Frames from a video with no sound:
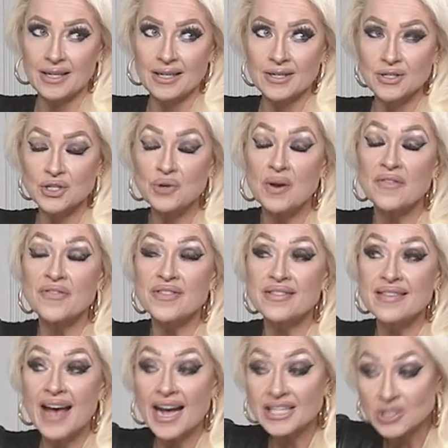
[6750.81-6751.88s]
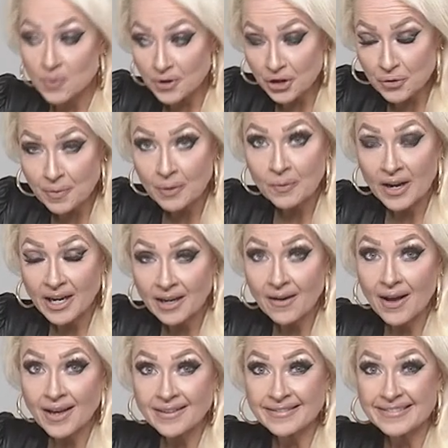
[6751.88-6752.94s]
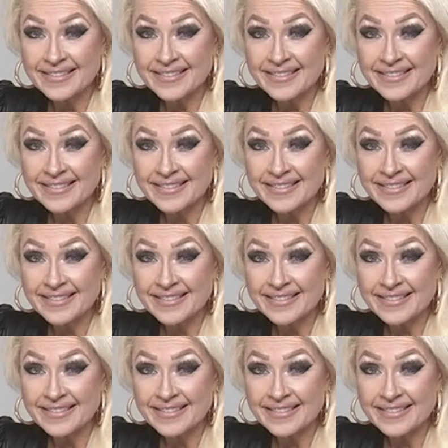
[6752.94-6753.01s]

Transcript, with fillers: So if that's what you've been waiting on,